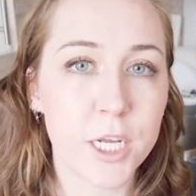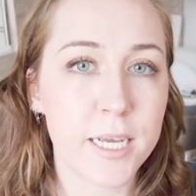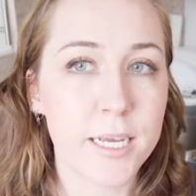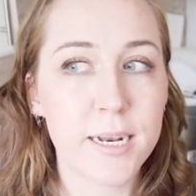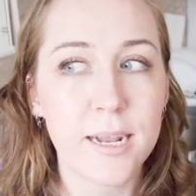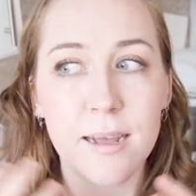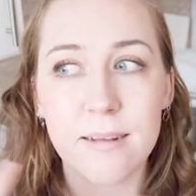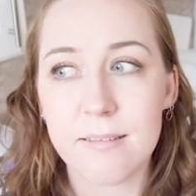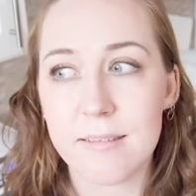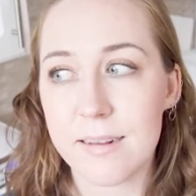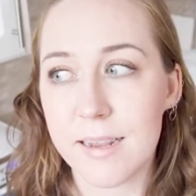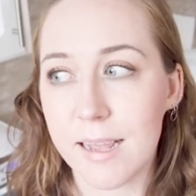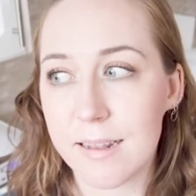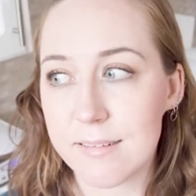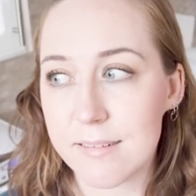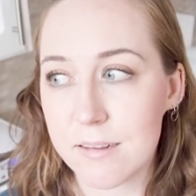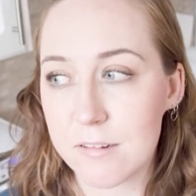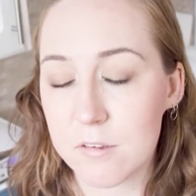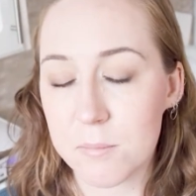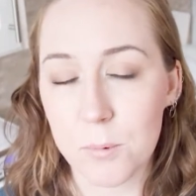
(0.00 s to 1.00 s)
it, as it
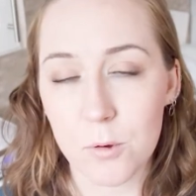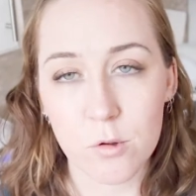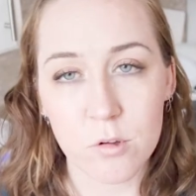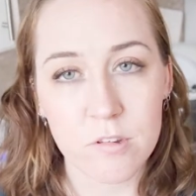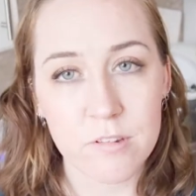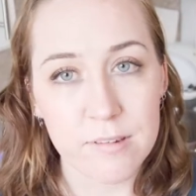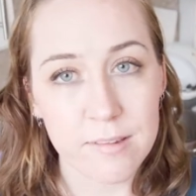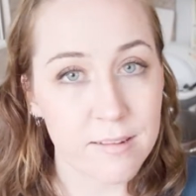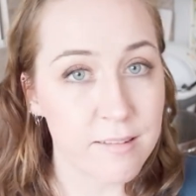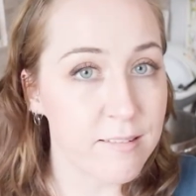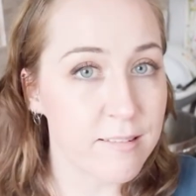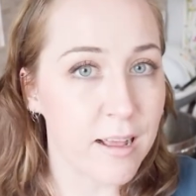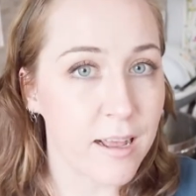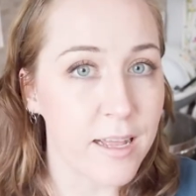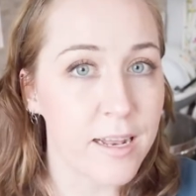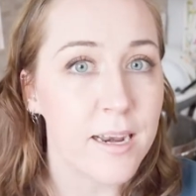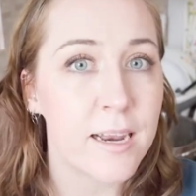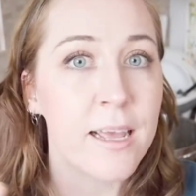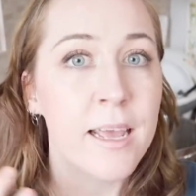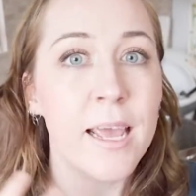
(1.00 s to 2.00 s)
gets exposed to the
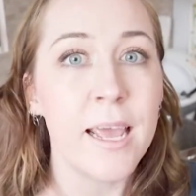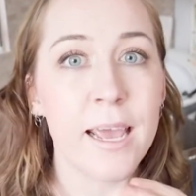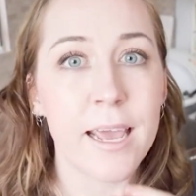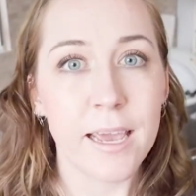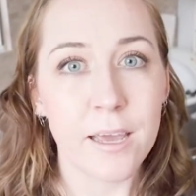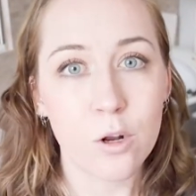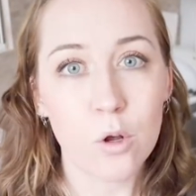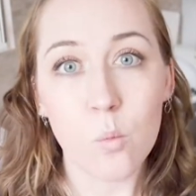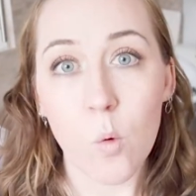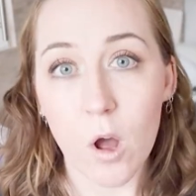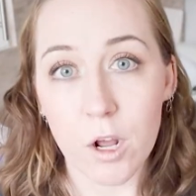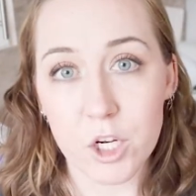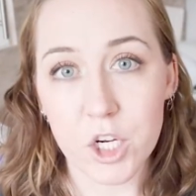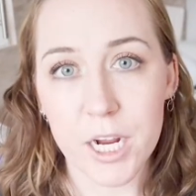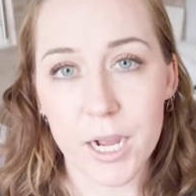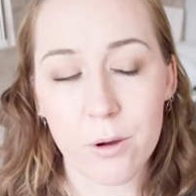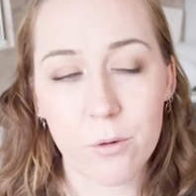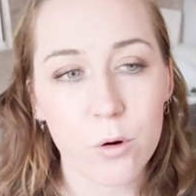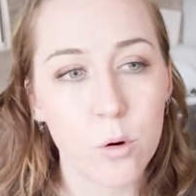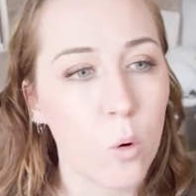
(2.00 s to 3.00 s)
sun, it'll wash
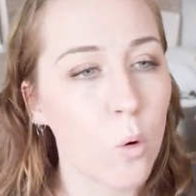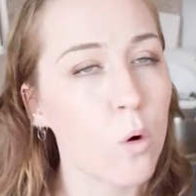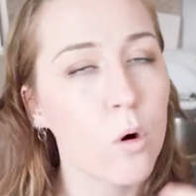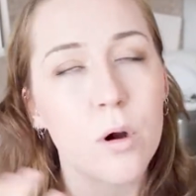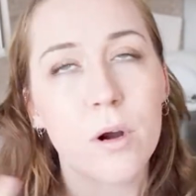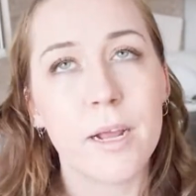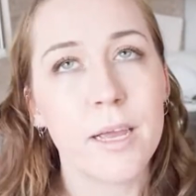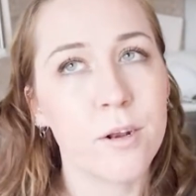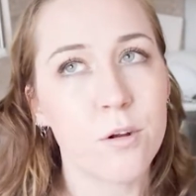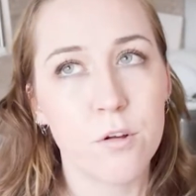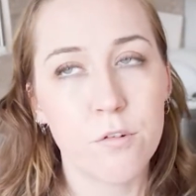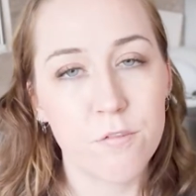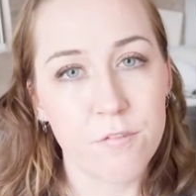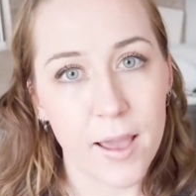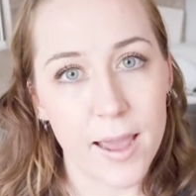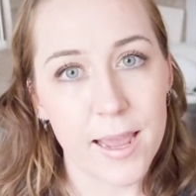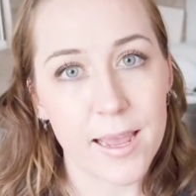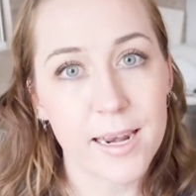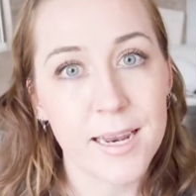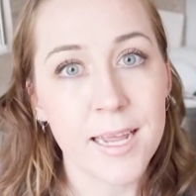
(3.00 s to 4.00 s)
out or it'll
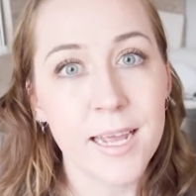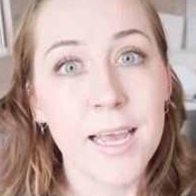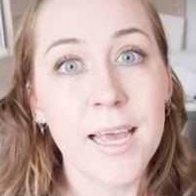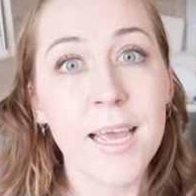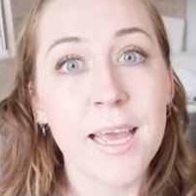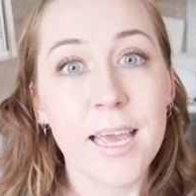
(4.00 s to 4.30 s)
fade.